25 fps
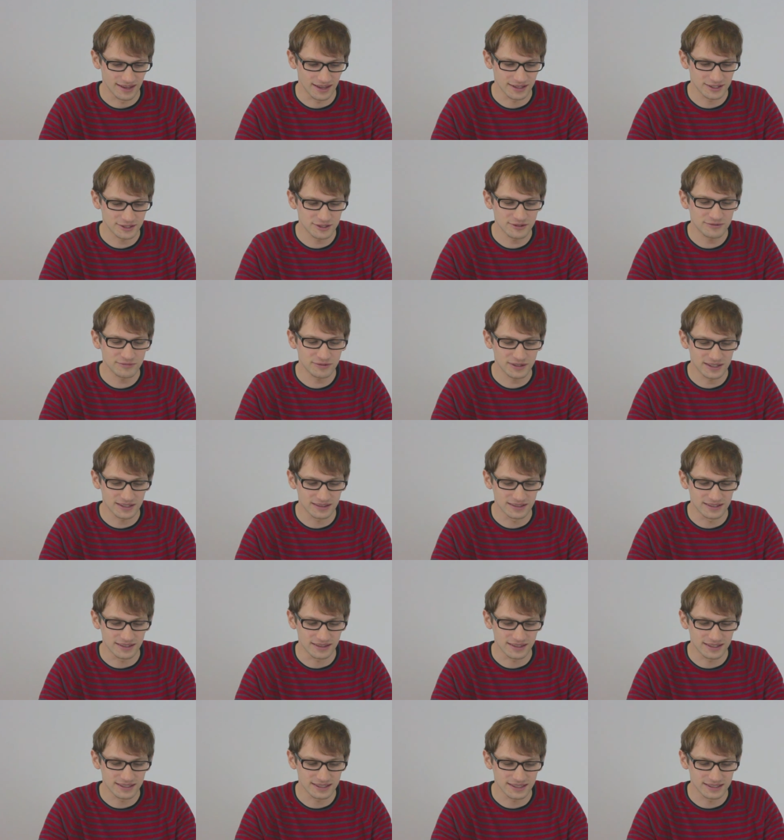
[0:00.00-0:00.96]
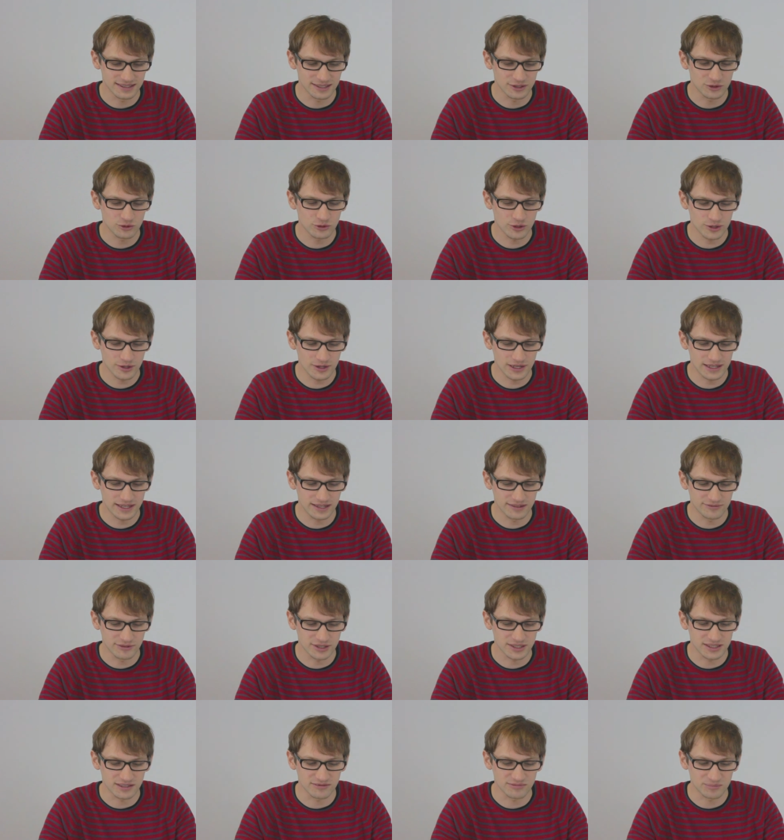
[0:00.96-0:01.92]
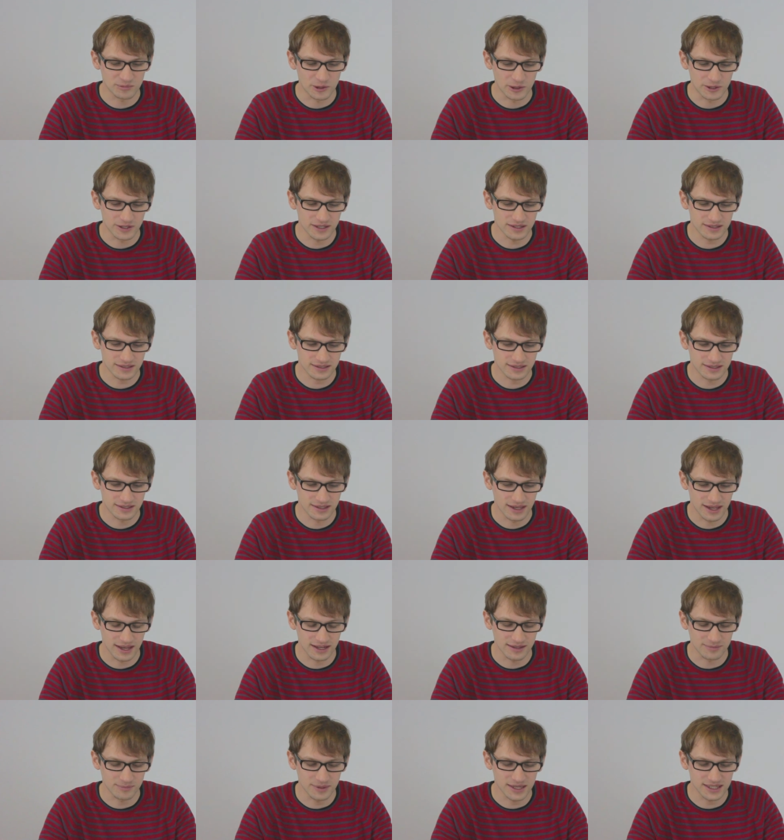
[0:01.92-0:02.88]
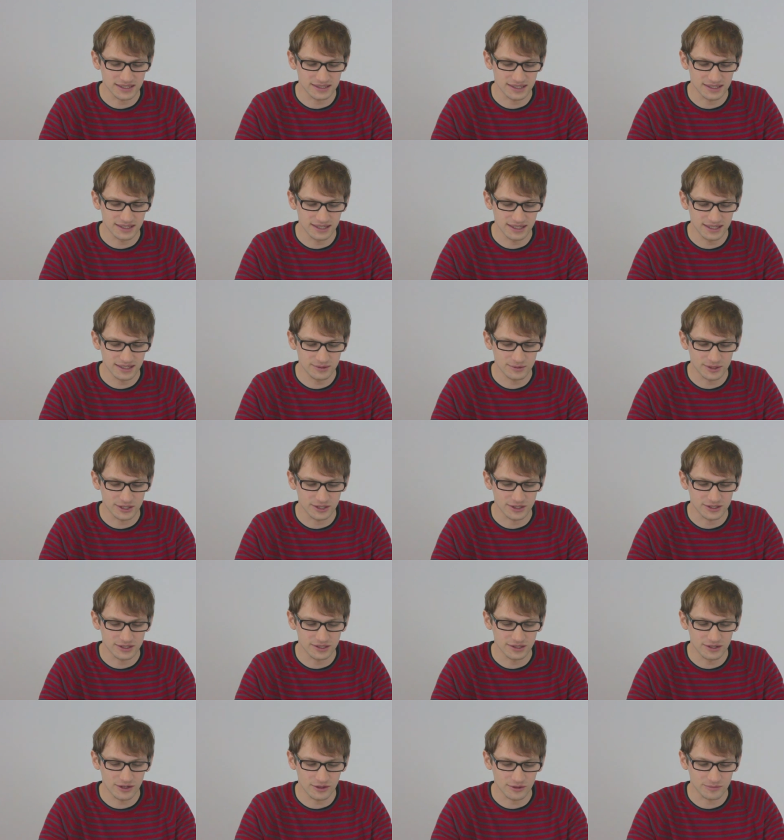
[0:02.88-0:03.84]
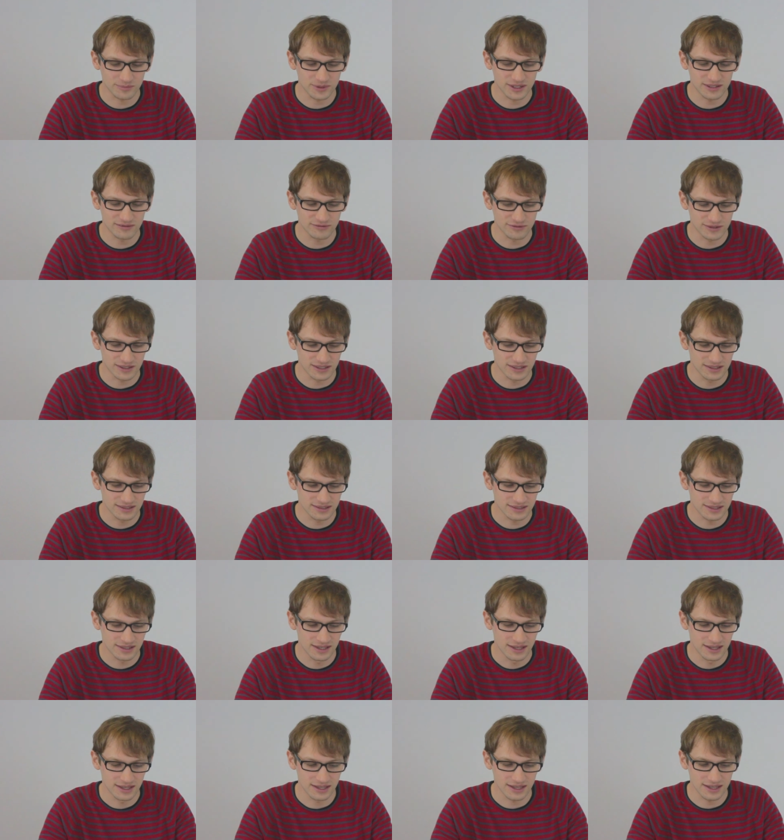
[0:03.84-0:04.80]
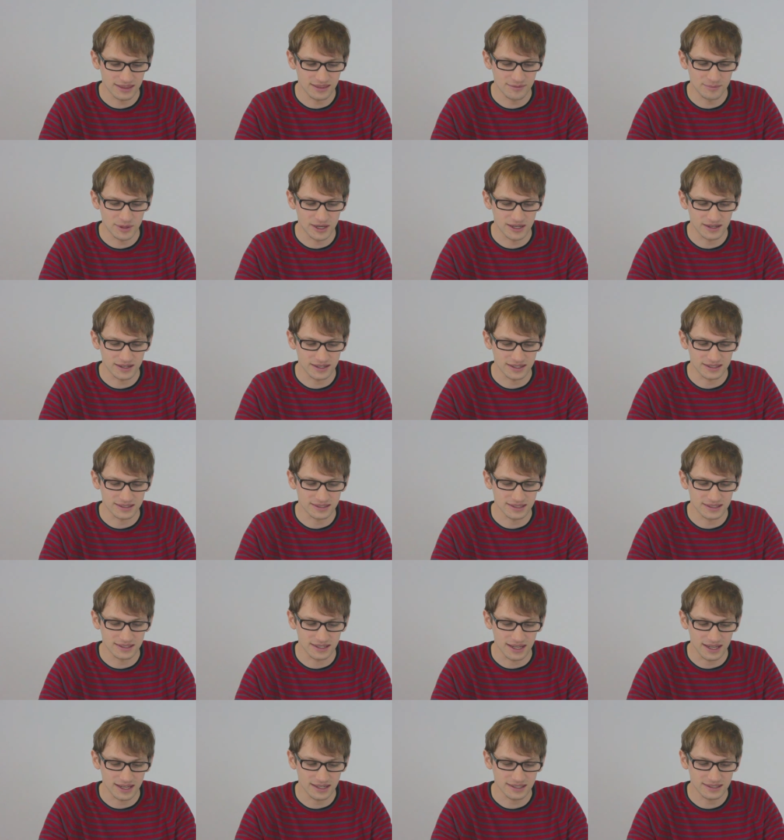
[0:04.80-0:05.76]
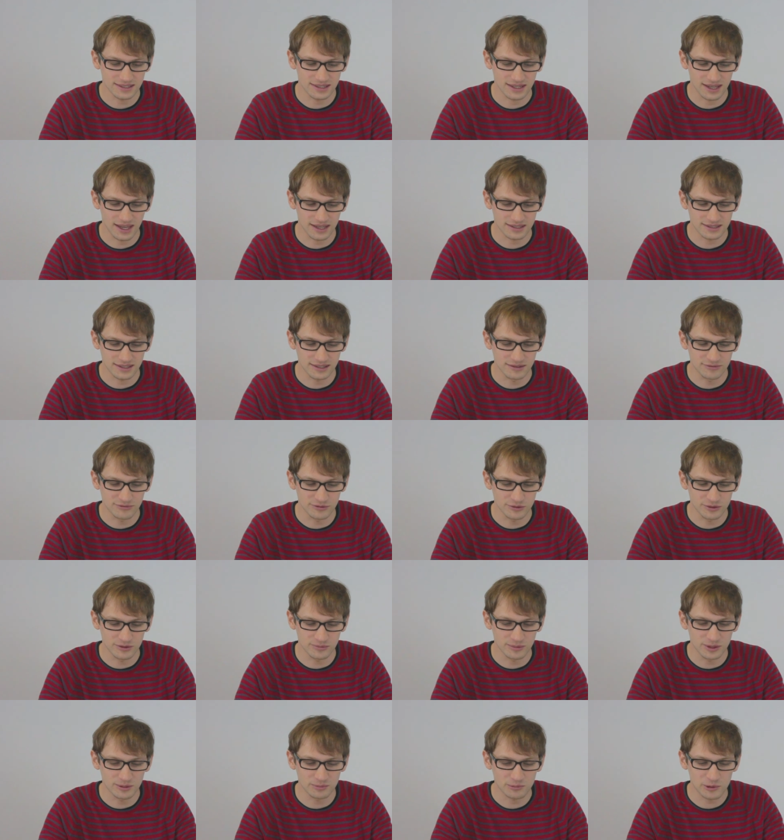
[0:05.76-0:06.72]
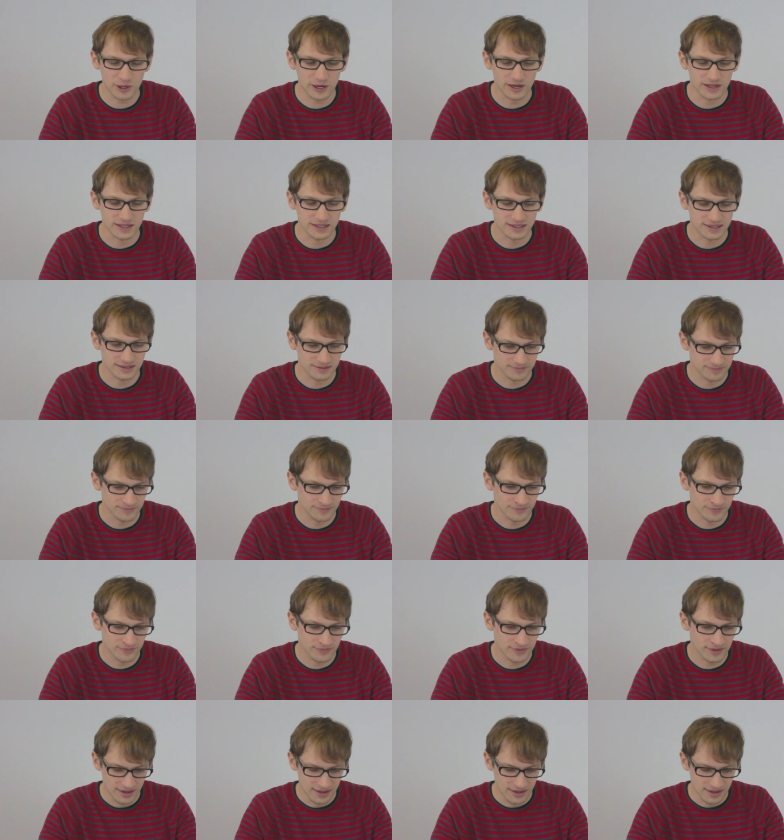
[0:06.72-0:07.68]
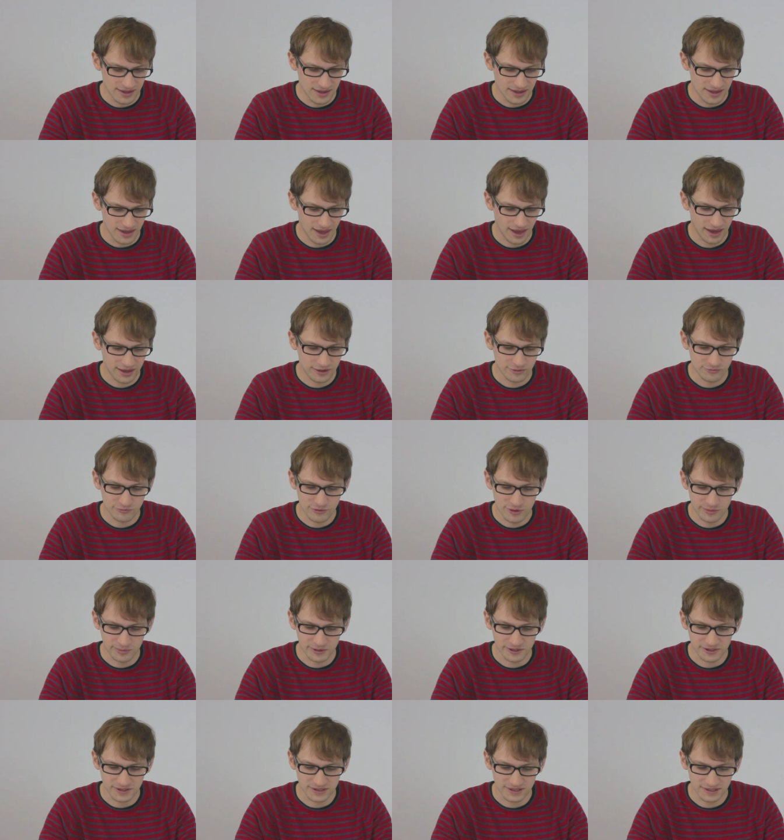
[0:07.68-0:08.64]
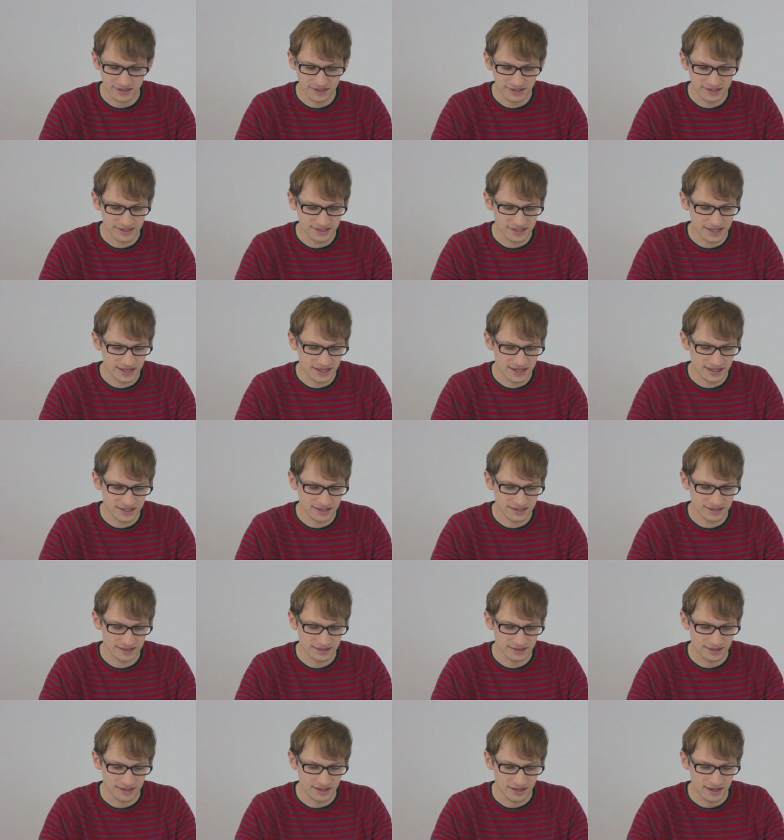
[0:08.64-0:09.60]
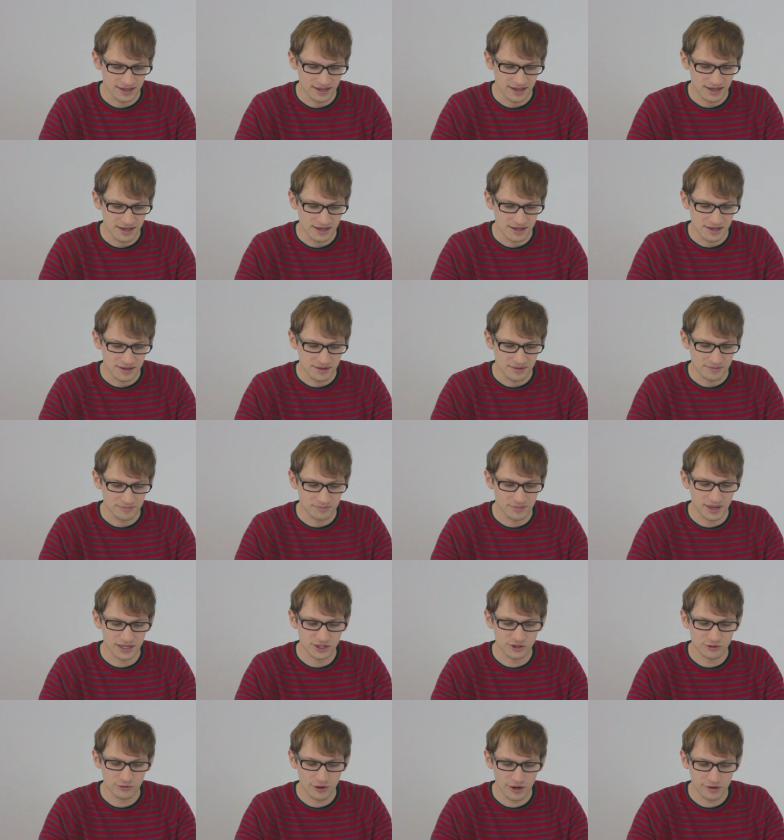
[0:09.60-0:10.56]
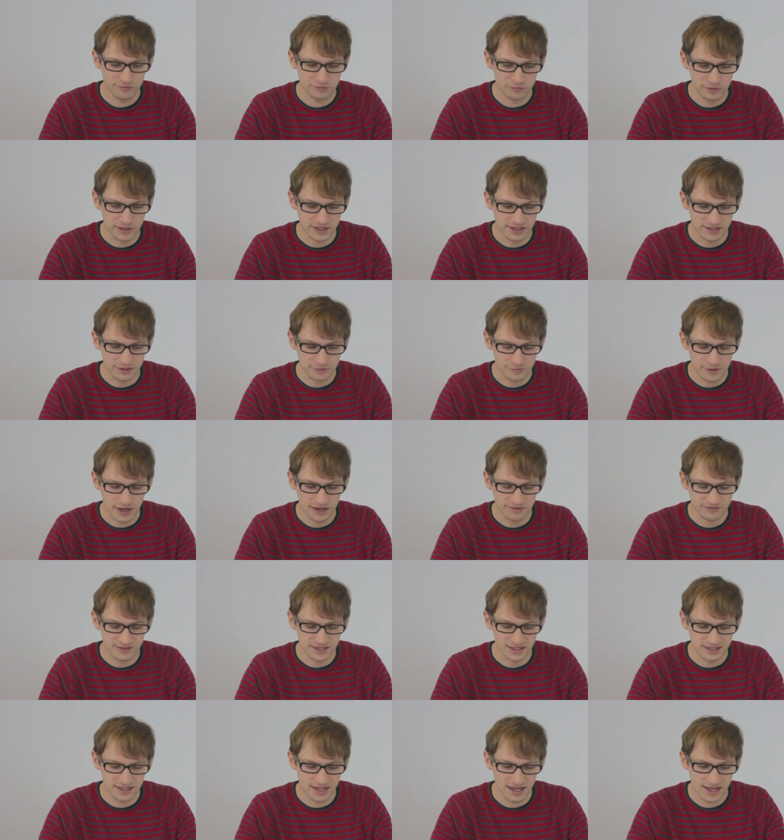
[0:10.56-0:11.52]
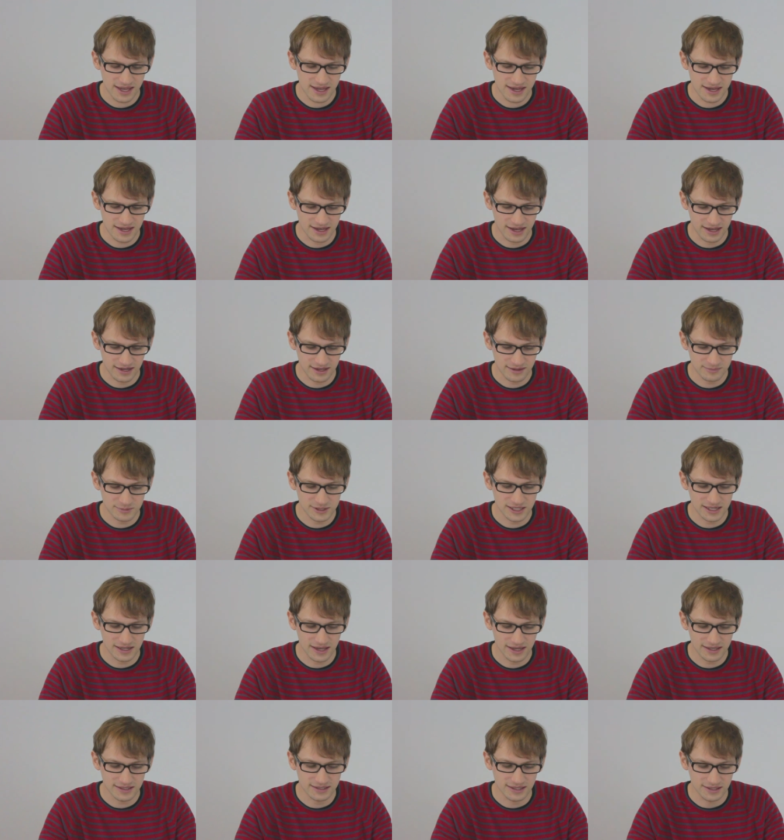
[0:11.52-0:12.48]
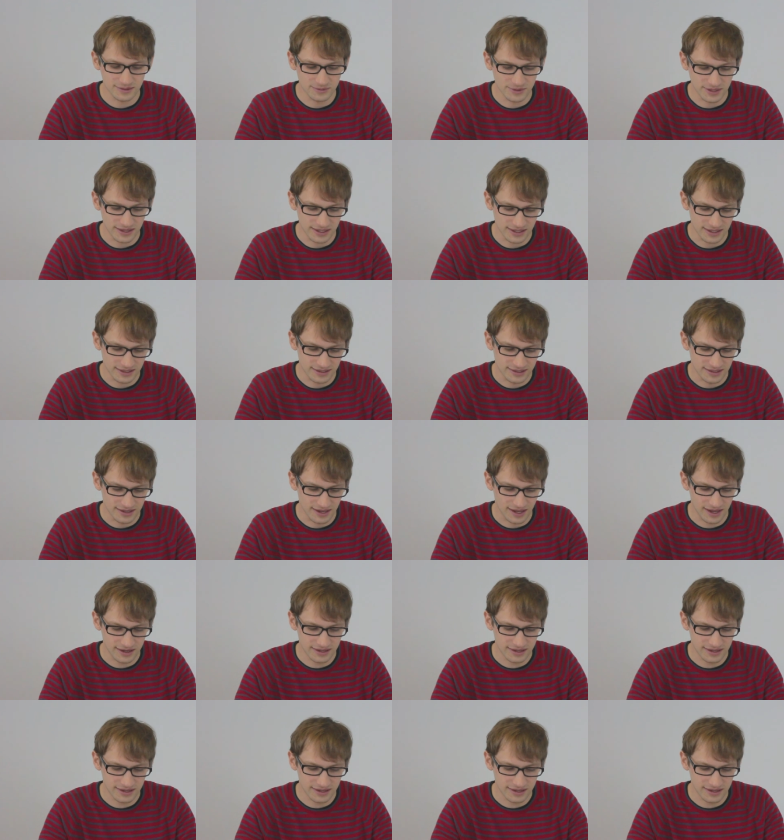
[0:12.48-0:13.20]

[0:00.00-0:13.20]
I do feel that this is a truly innovative product and it meets a need which has not been filled in the market to date at an affordable price. Anne Robertson says, my Giraffe Reader arrived today and I'm delighted with it.